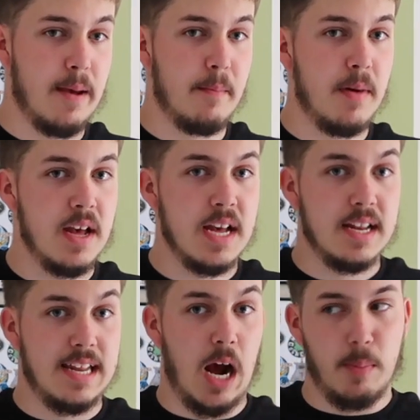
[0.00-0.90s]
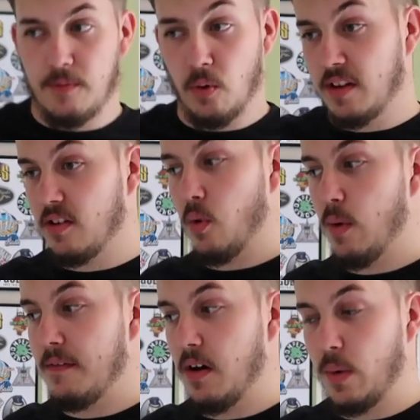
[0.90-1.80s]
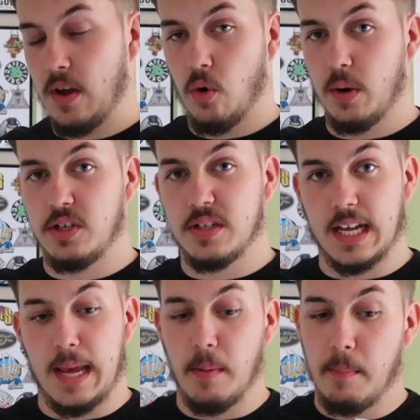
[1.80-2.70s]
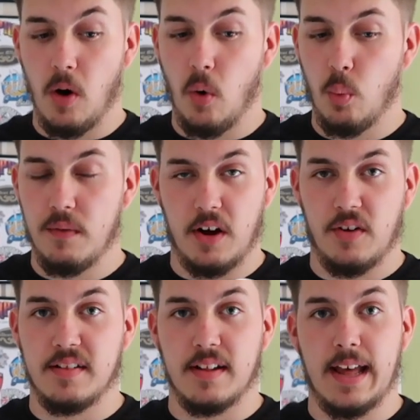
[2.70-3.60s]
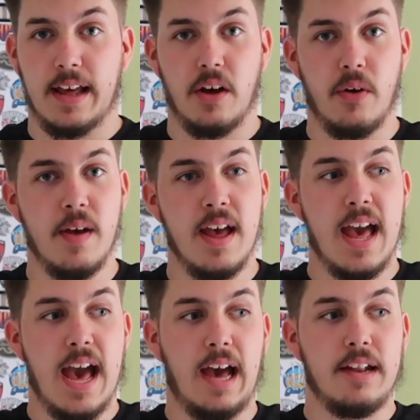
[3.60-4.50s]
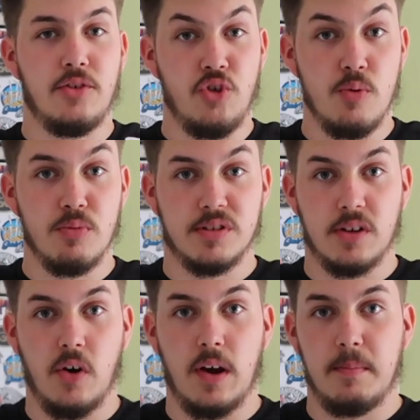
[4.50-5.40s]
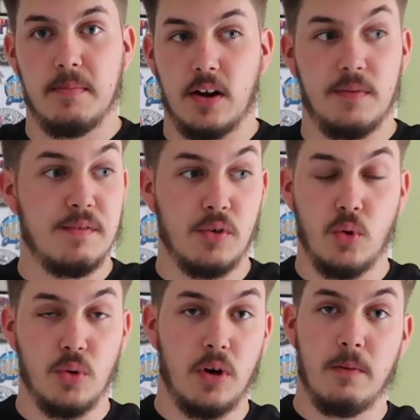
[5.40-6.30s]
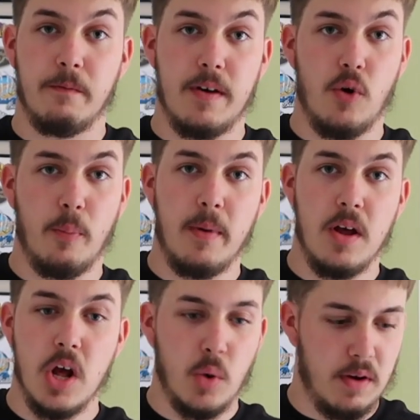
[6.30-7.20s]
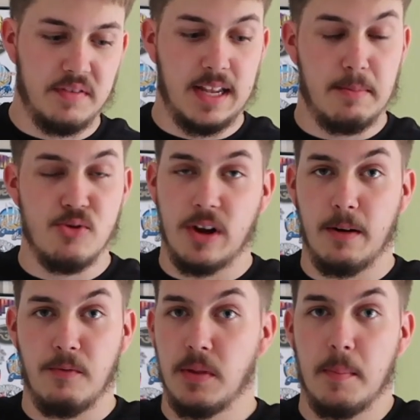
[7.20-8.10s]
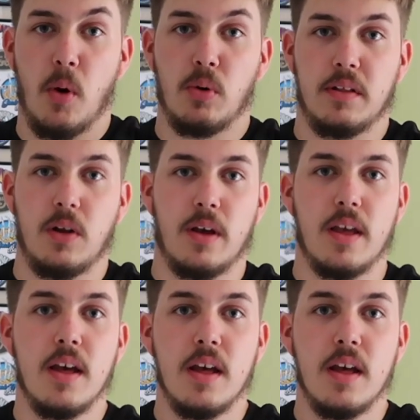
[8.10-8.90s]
them. Now before this hot weather we always used to keep a bowl with our crested gecko, and numerous times, and I've even caught it on film, we've seen them drinking from the bowl at night.